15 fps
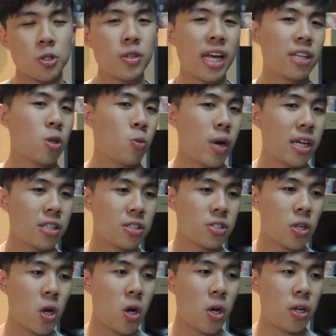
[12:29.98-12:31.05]
I also like the
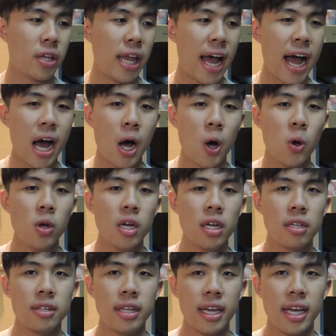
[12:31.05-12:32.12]
writers on how
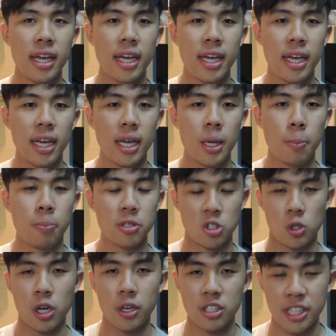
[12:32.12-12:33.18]
they
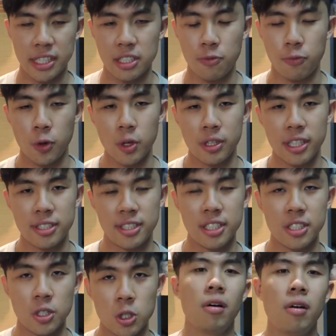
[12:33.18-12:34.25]
portray Justin Foley in this
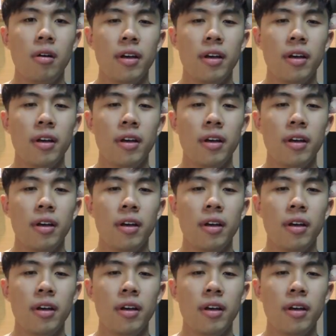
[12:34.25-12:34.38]
season.